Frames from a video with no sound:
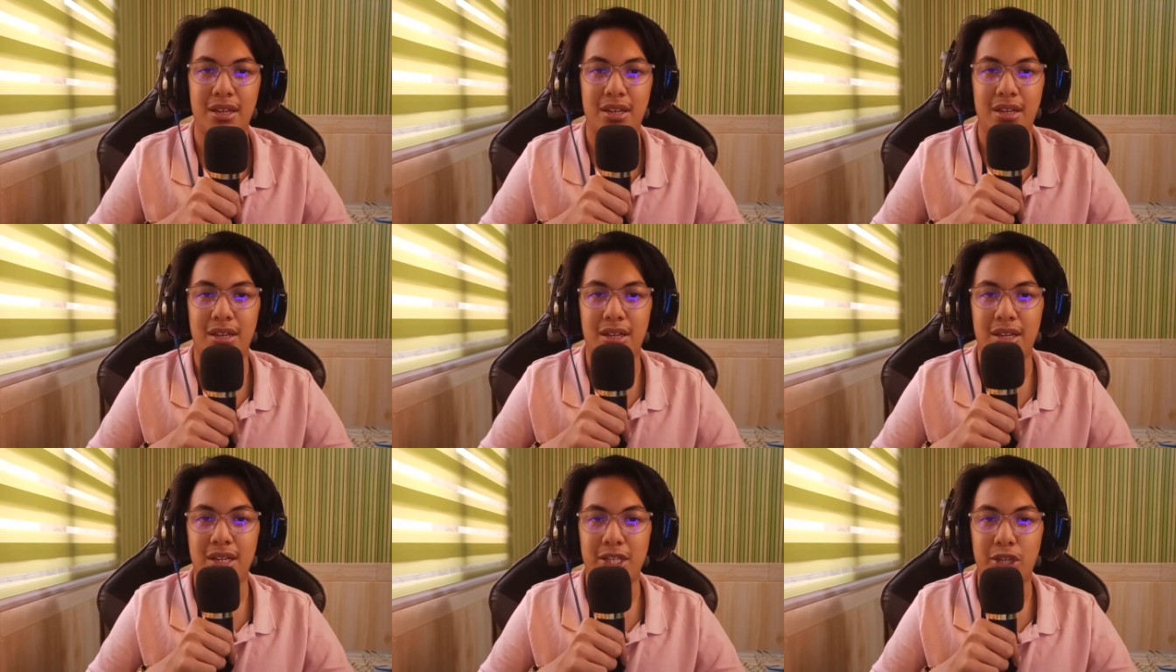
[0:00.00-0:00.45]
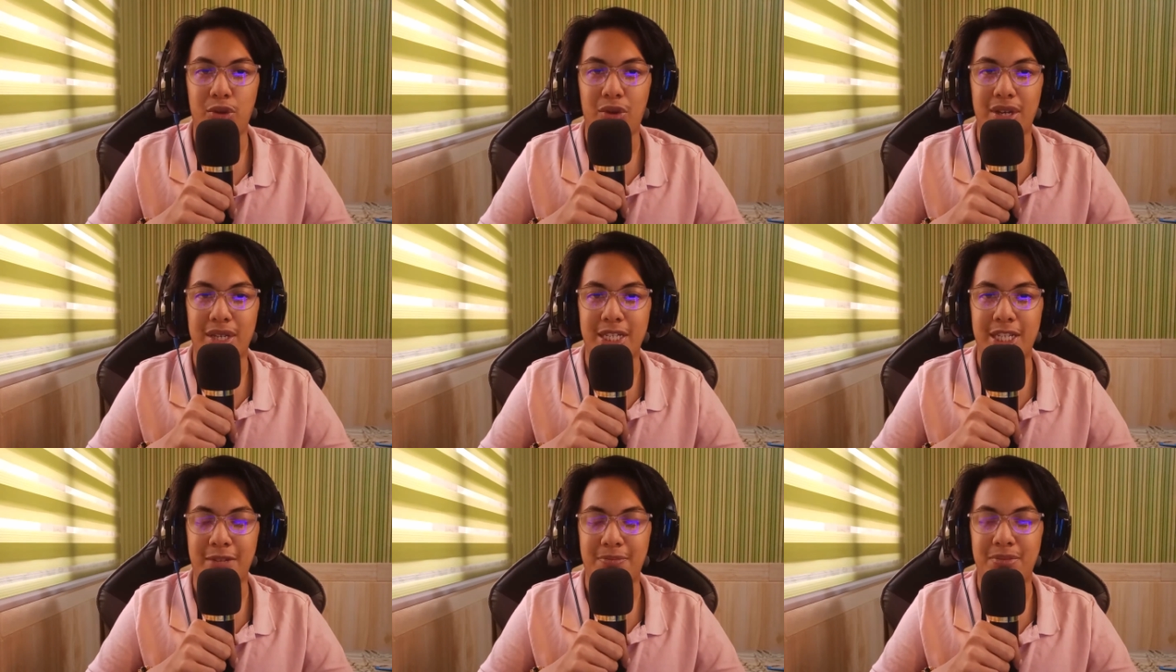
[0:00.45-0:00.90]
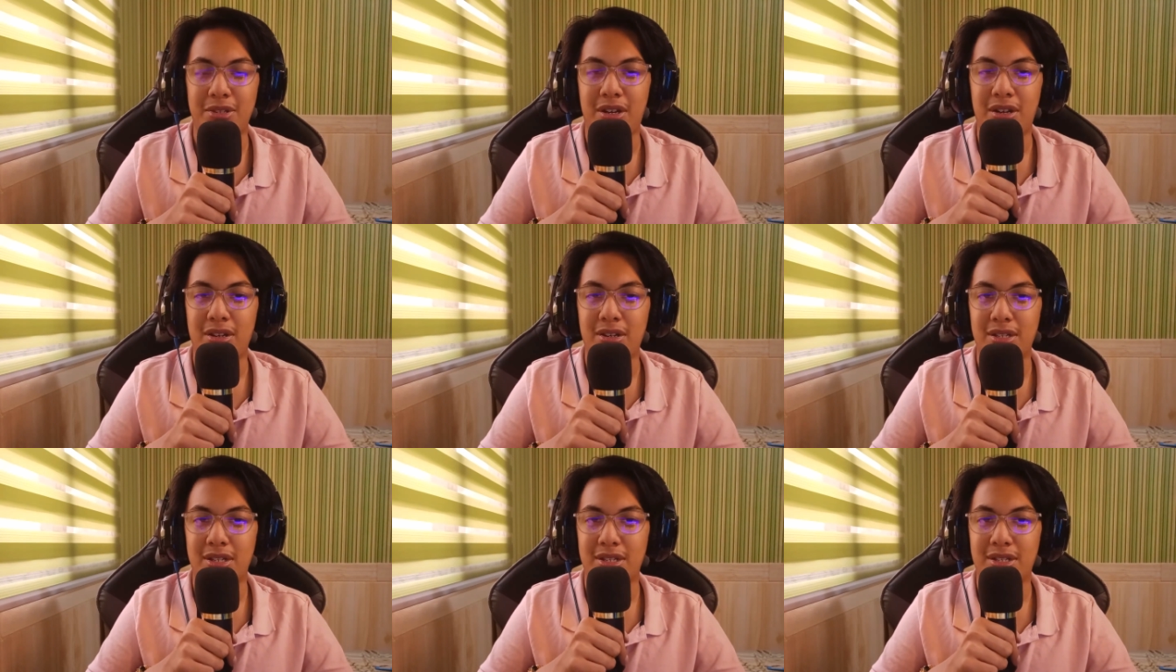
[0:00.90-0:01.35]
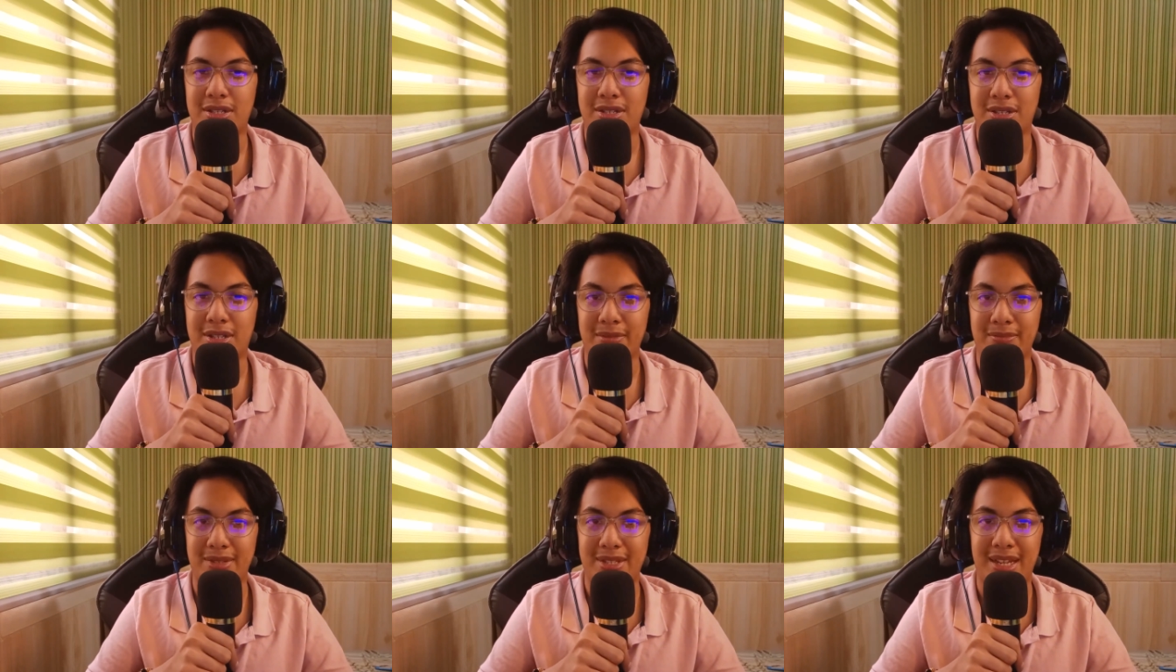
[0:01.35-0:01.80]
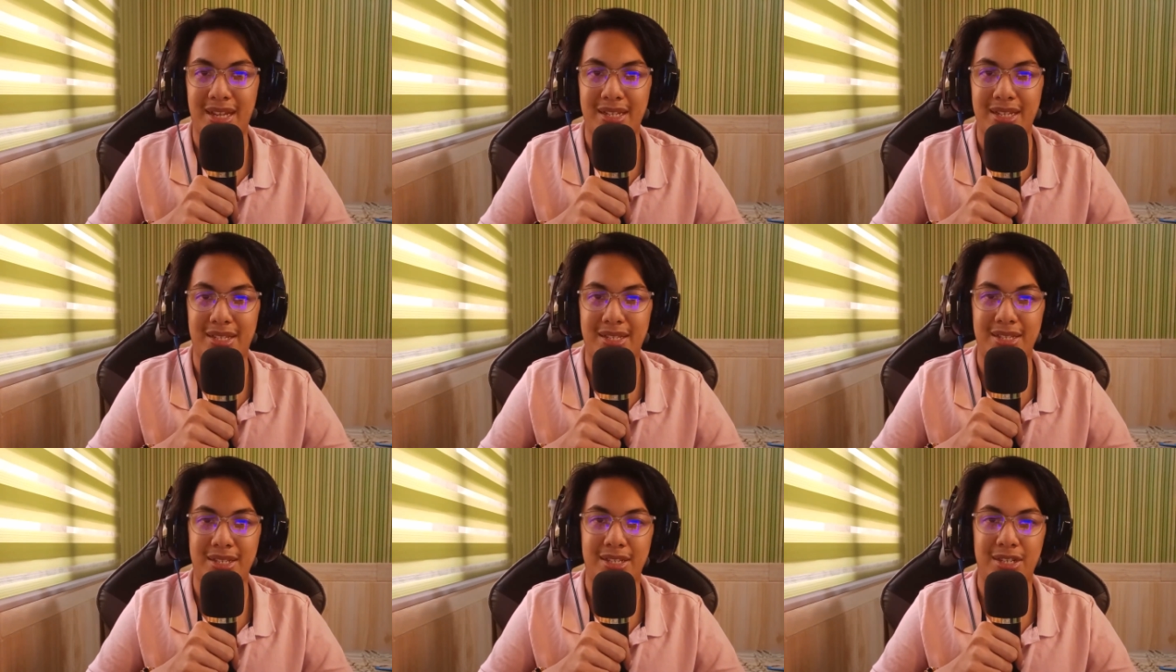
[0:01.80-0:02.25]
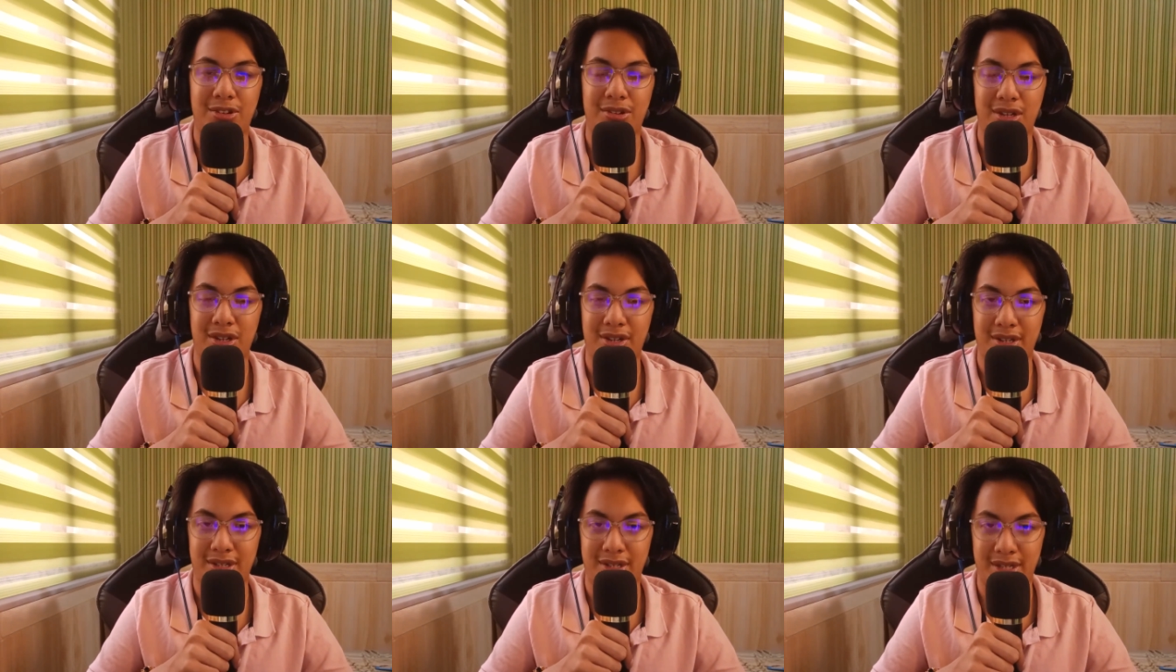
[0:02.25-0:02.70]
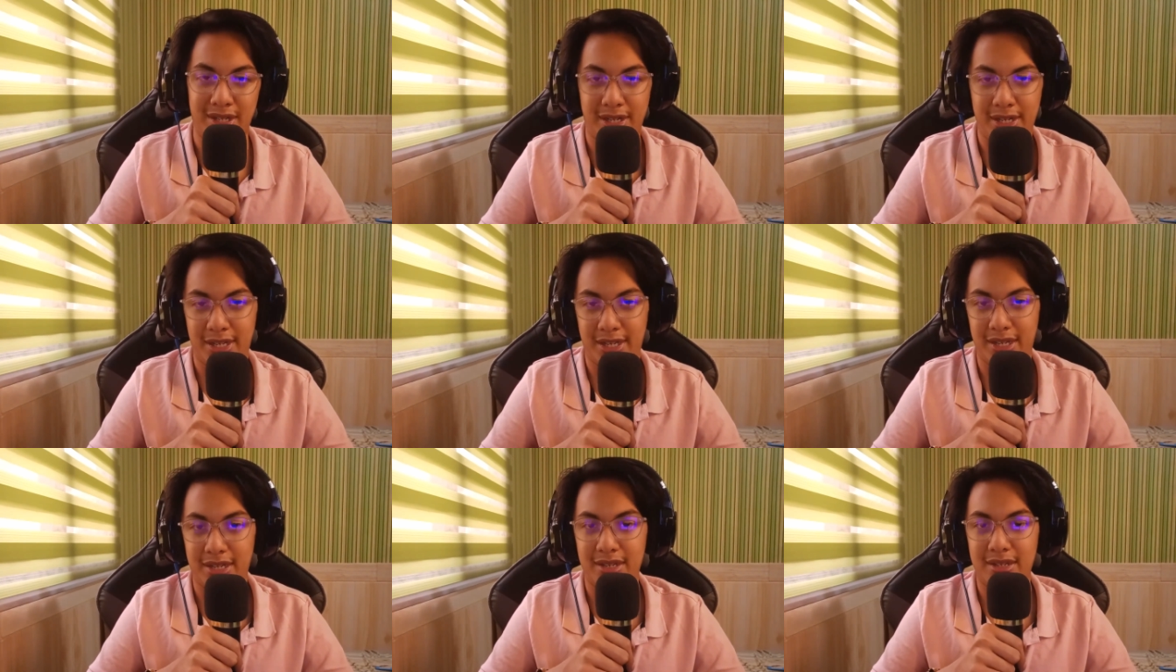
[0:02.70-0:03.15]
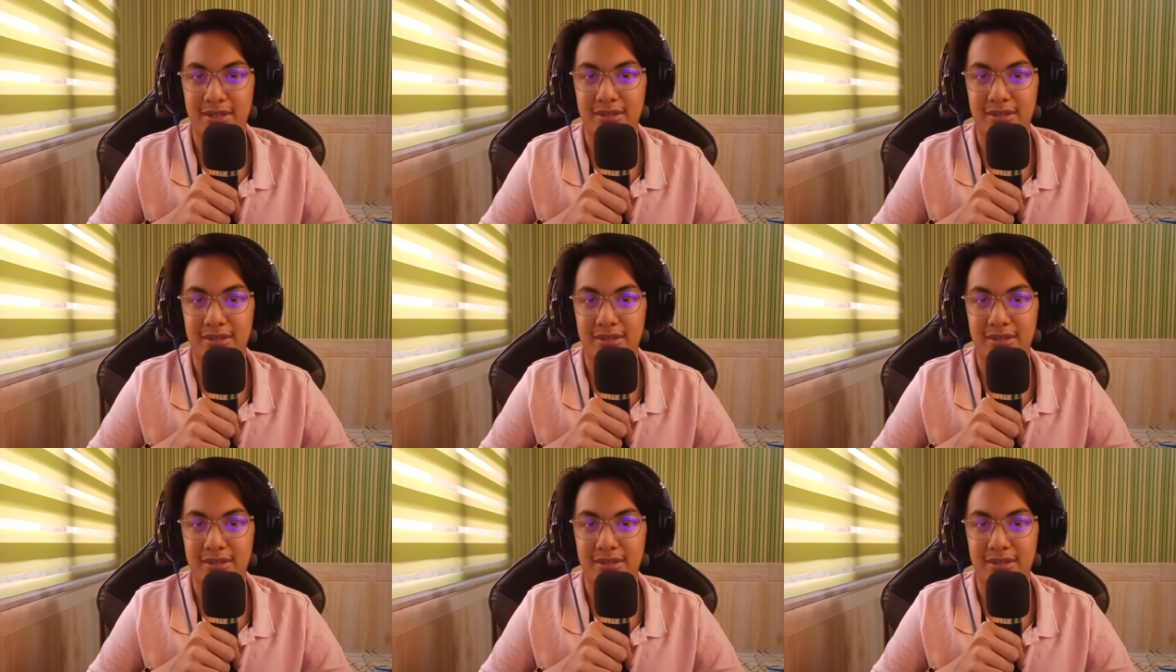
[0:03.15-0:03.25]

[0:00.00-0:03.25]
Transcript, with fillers: So accept all the circumstances wholeheartedly